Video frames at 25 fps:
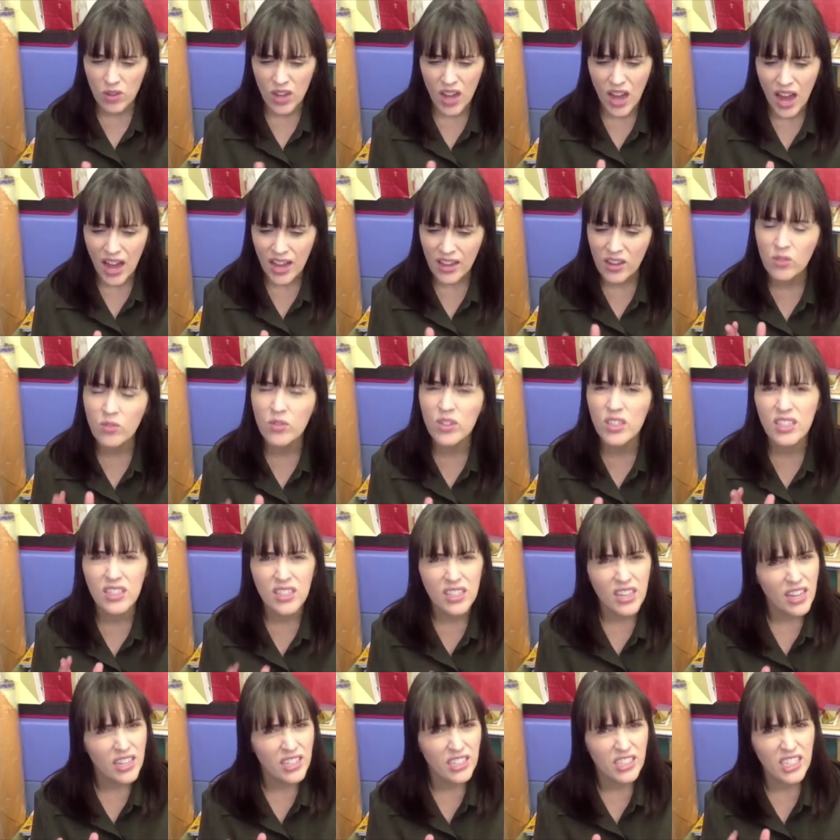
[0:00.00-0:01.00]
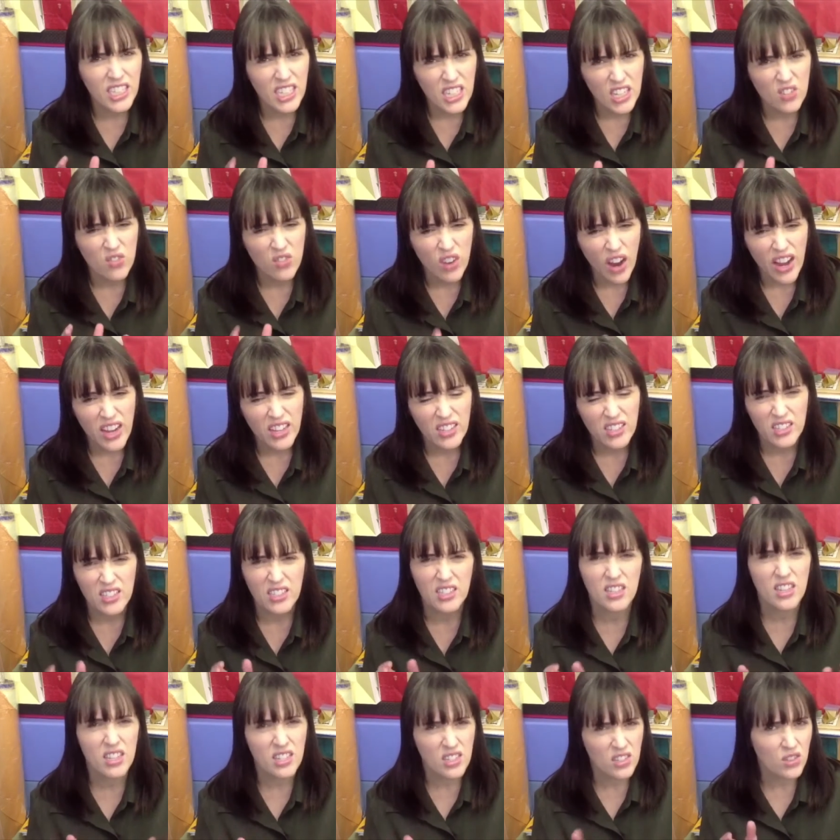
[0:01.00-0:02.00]
well, I don't really think I can eat
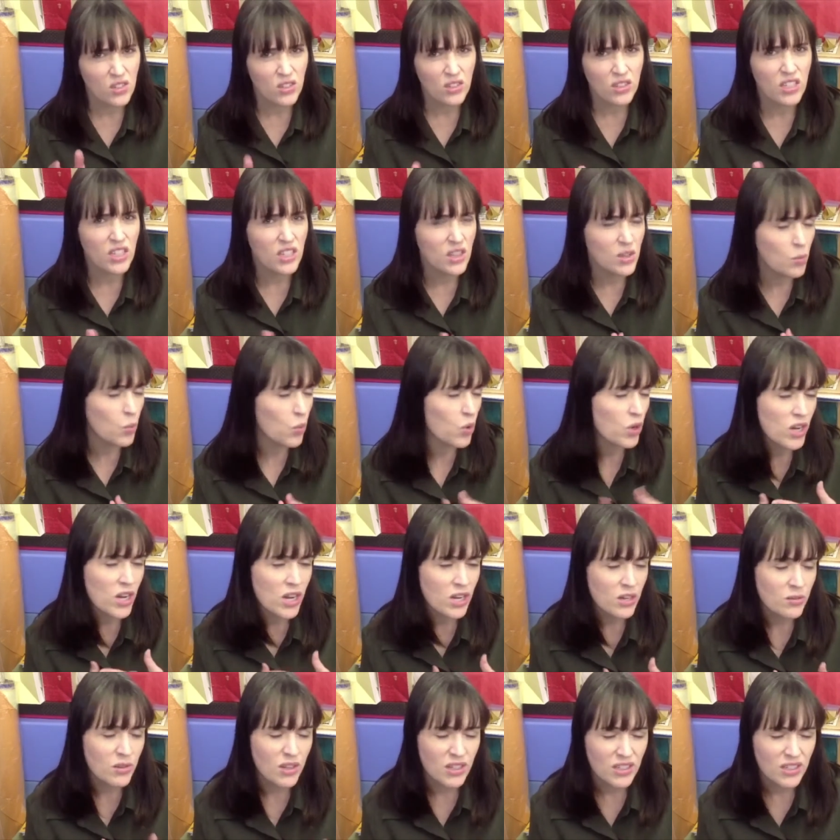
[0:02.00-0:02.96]
rice this early in the morning.